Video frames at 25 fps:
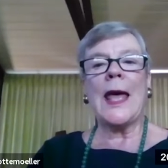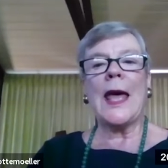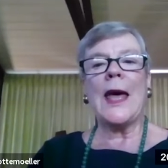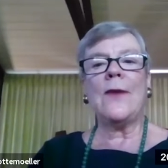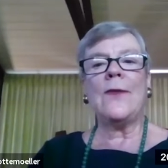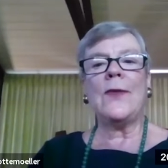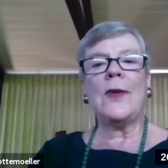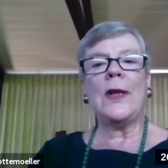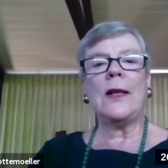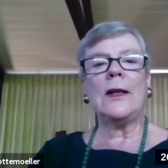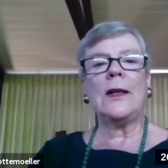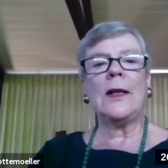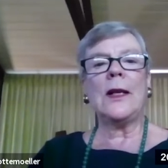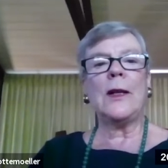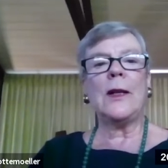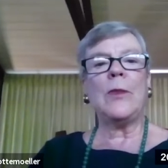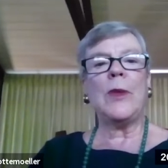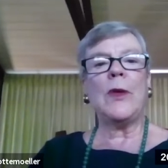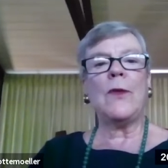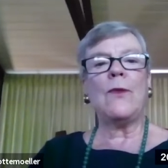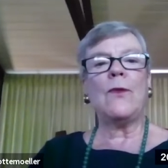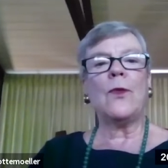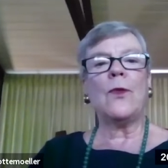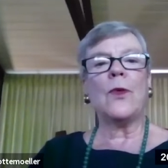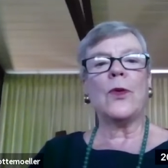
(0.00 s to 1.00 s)
evidently
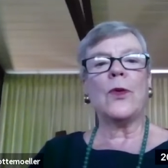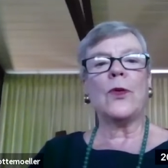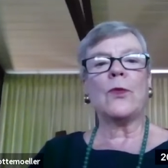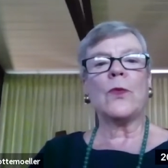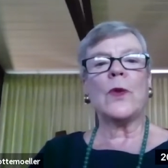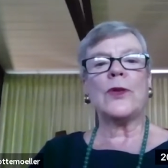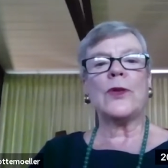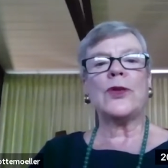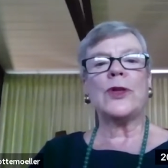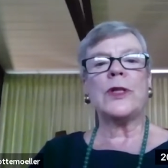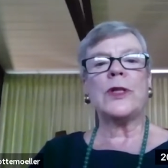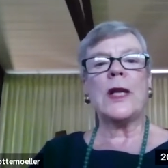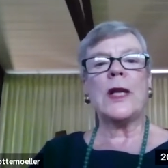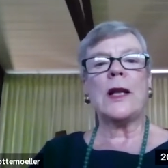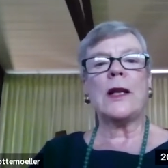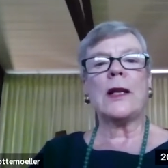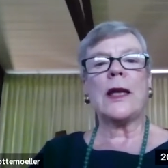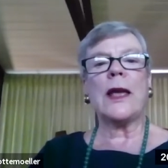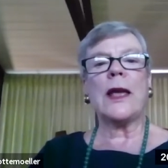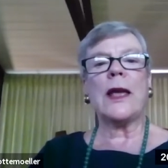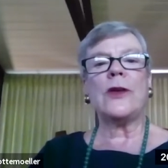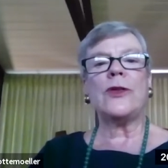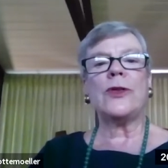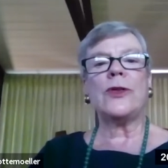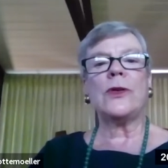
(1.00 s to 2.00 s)
before the Russian
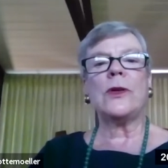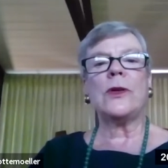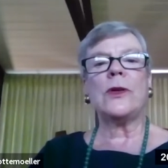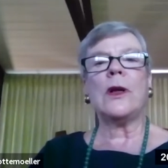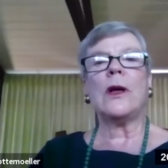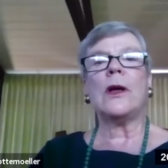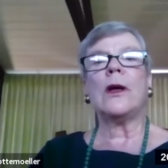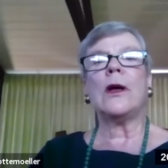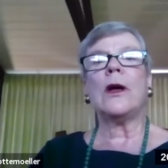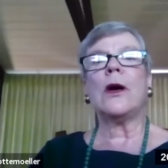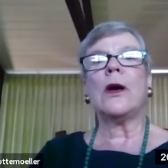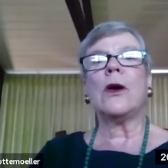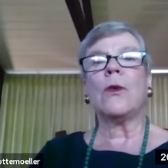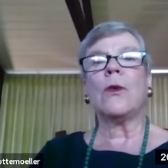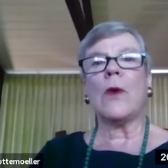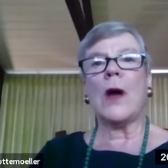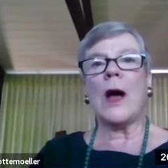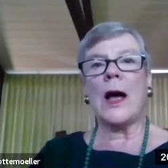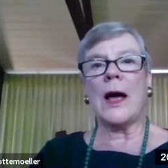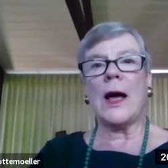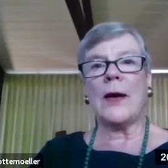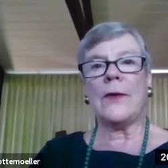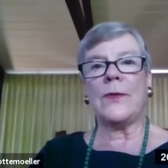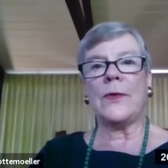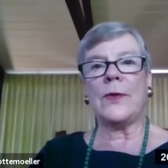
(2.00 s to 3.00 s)
delegation
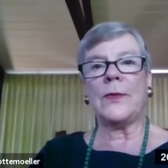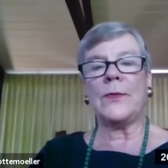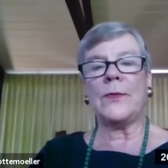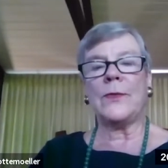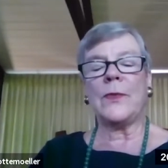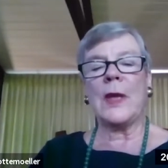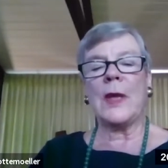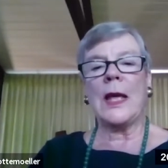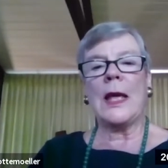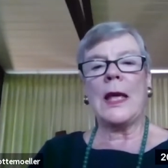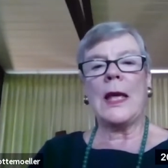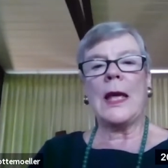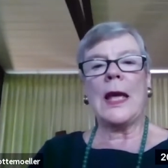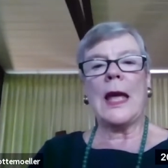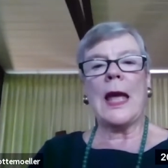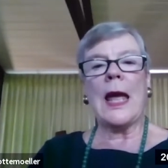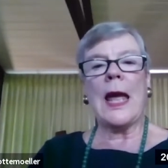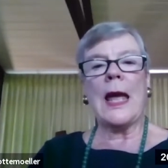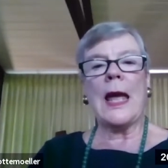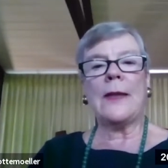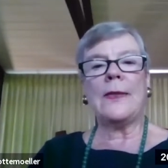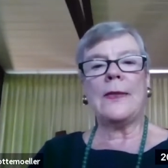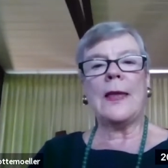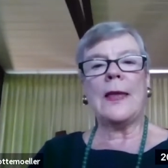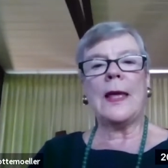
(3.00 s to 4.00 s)
arrived,
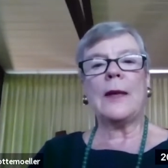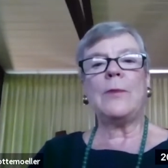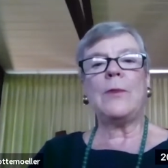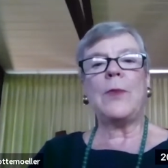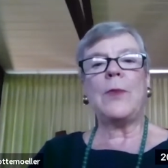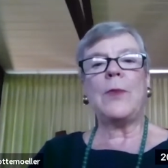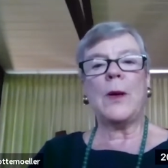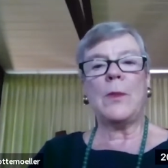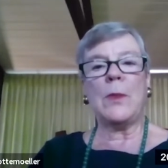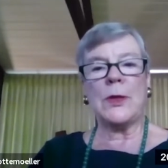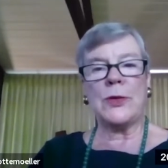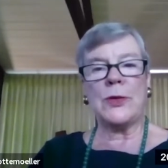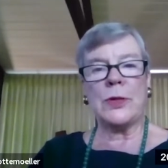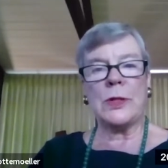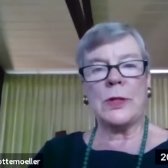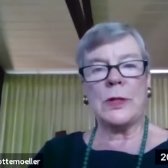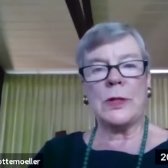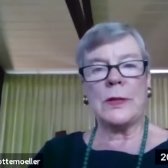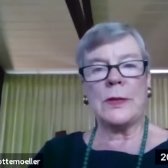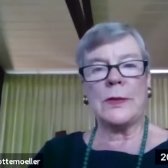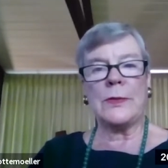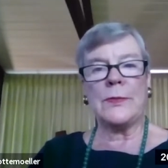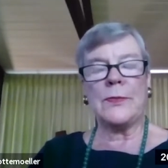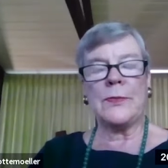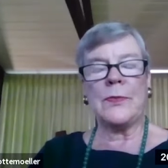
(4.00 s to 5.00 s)
and then published
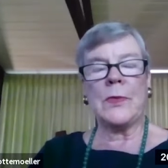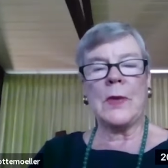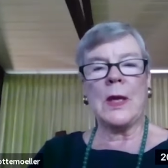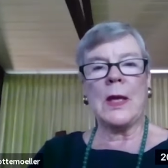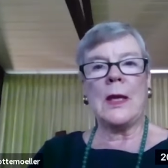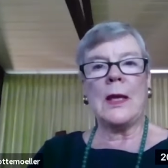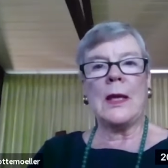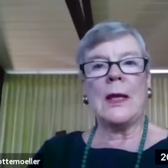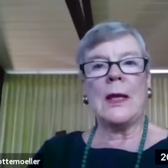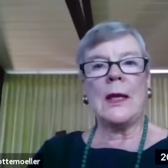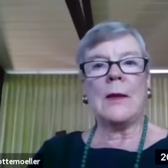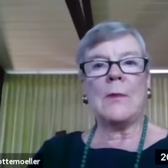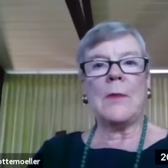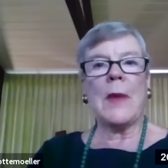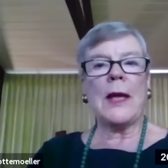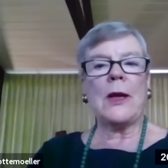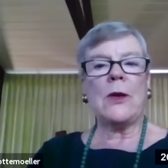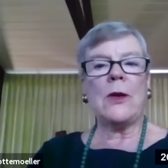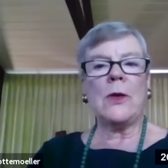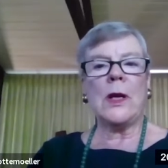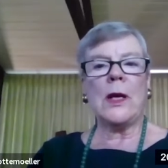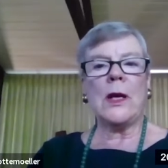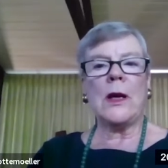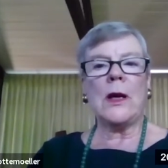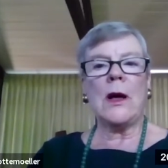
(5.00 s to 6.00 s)
it. My
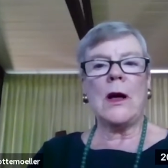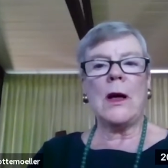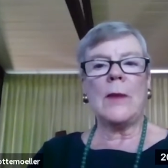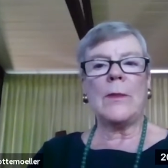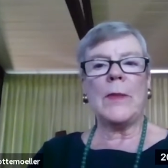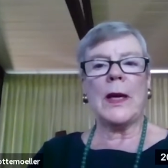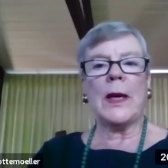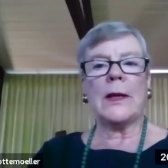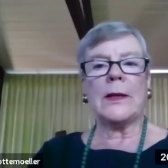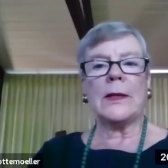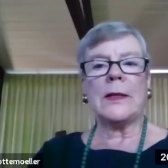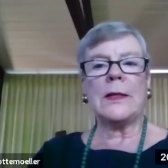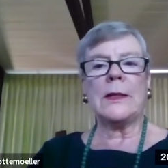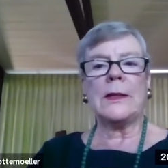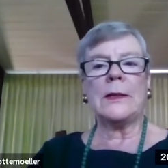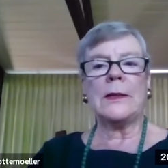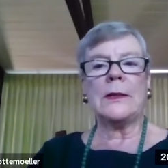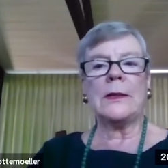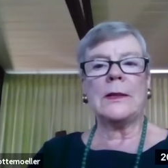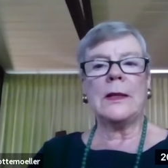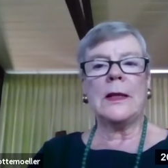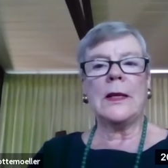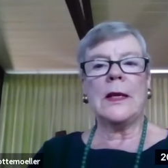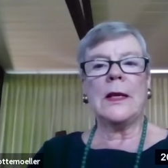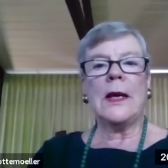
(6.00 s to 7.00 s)
only comment
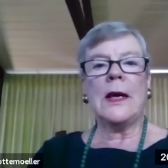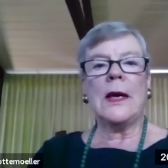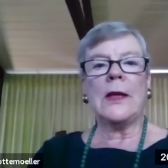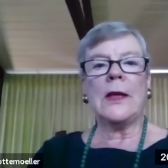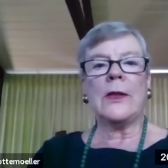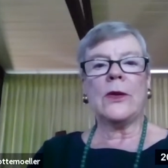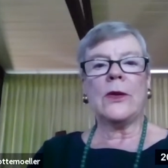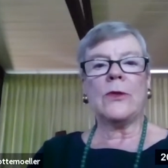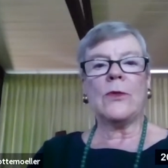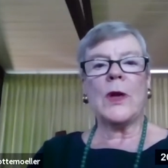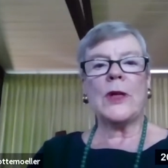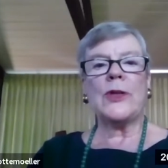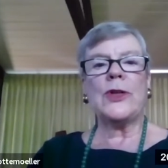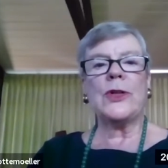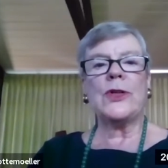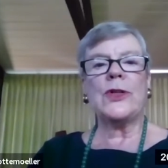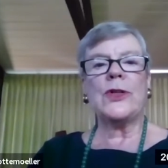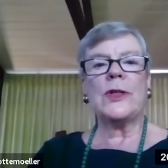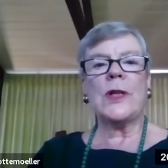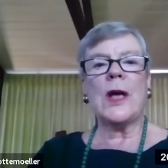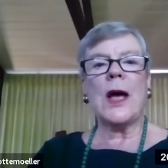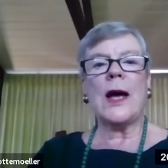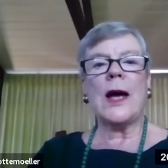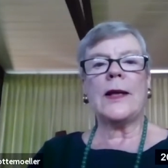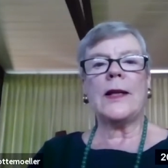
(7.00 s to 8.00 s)
the Russian
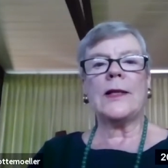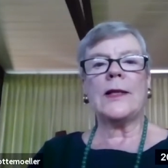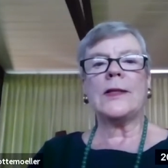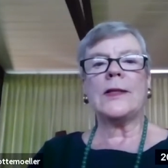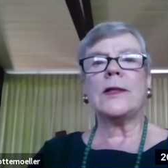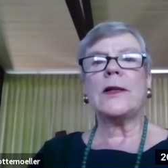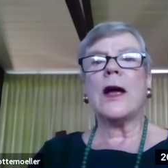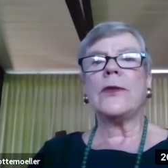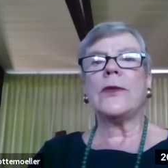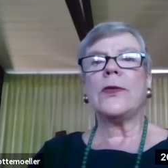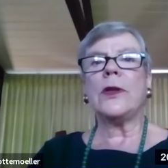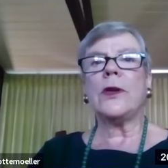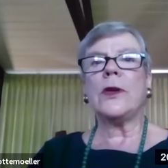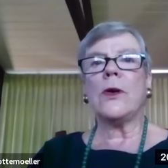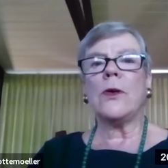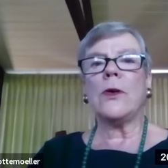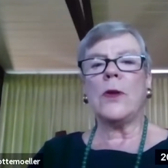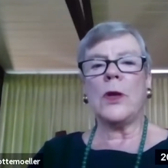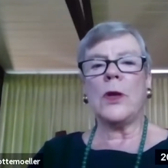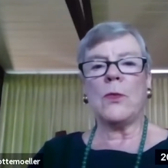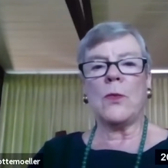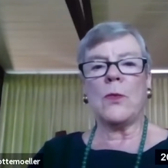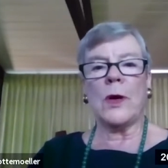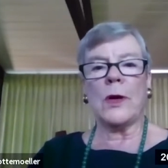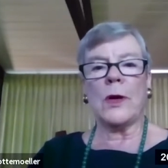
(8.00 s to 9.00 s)
side is not the
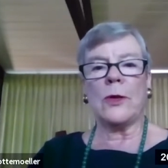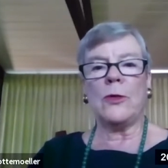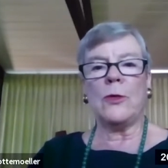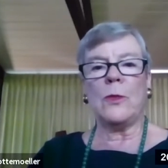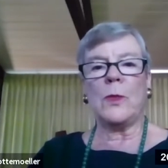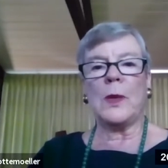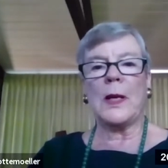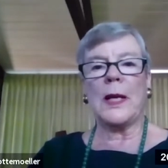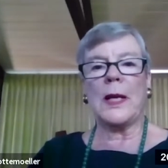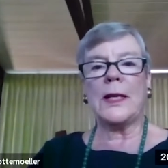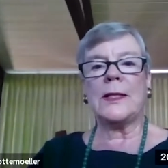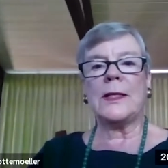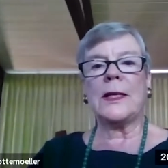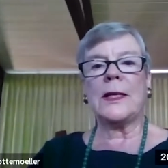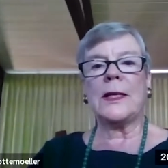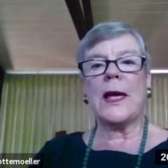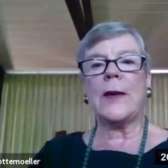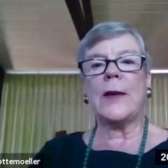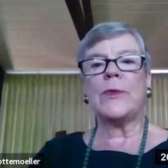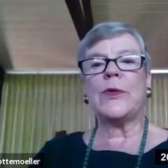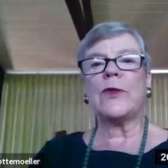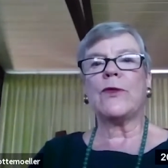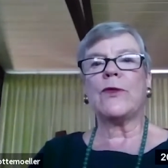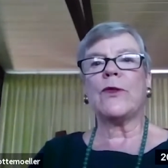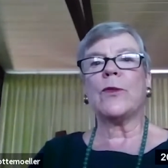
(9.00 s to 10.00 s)
only one who plays
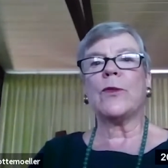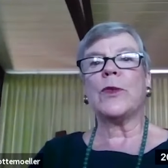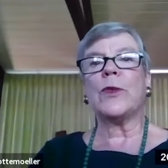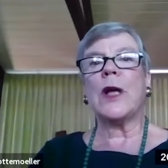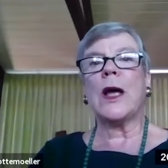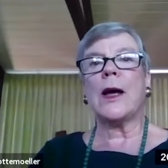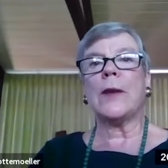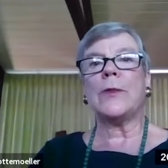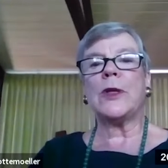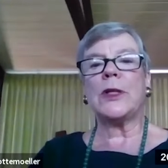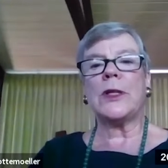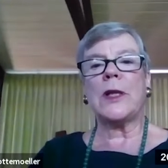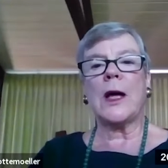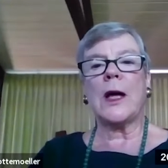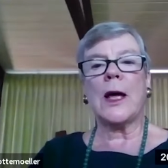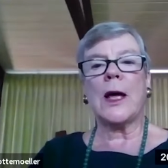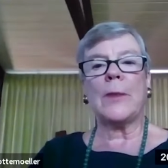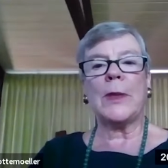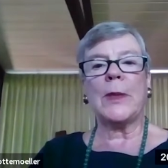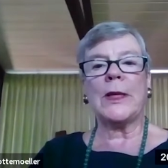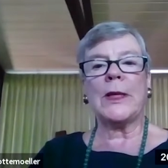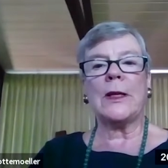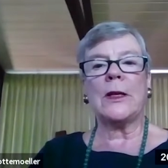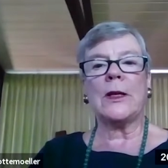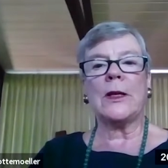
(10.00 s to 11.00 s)
games from time to
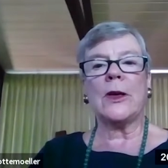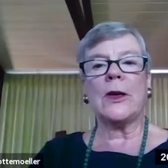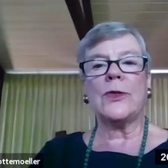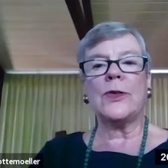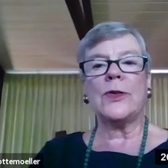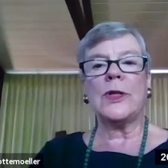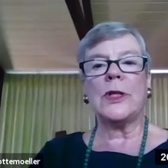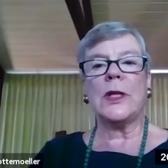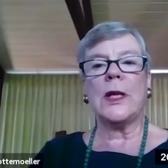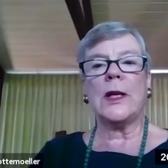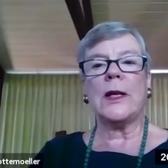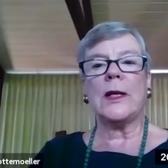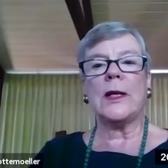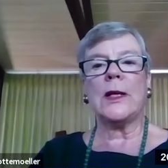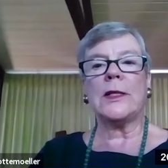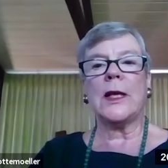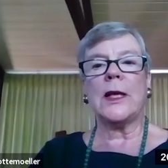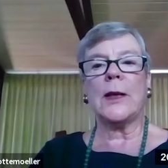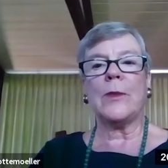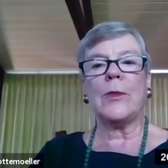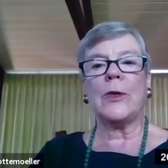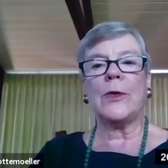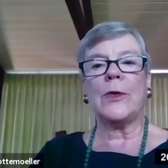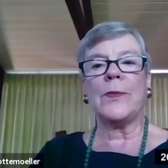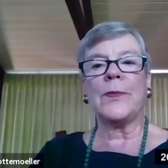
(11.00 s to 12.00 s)
time at the negotiating
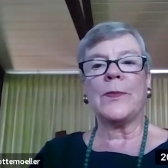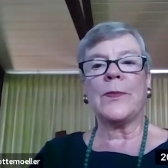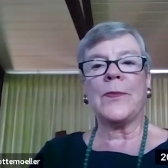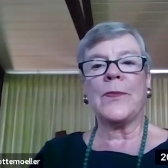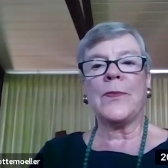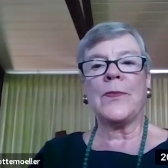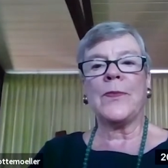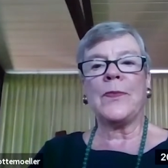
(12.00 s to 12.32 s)
table.